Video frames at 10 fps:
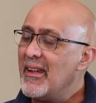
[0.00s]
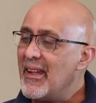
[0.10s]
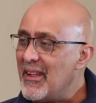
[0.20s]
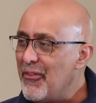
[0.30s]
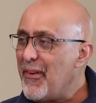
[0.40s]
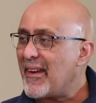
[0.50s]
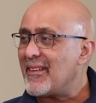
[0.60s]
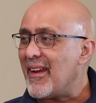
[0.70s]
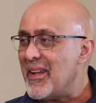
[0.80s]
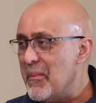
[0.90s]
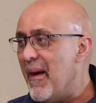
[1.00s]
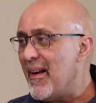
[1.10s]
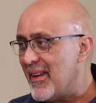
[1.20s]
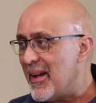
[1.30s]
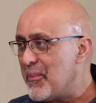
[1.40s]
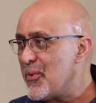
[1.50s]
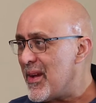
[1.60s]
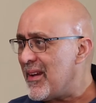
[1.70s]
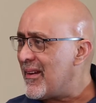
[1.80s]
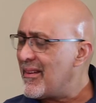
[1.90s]
in effect an ibadah, a
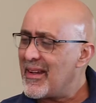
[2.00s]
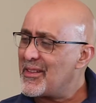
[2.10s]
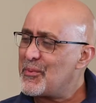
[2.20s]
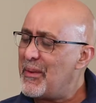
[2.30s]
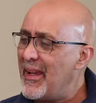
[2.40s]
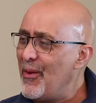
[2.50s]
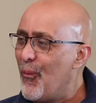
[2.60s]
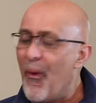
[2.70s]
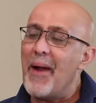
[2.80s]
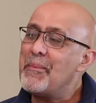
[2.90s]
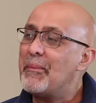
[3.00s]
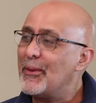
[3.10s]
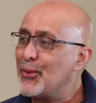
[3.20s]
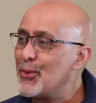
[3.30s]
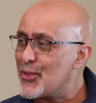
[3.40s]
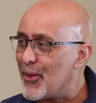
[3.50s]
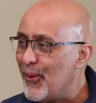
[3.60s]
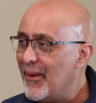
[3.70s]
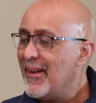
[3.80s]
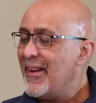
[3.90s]
prayer, explain why people do so,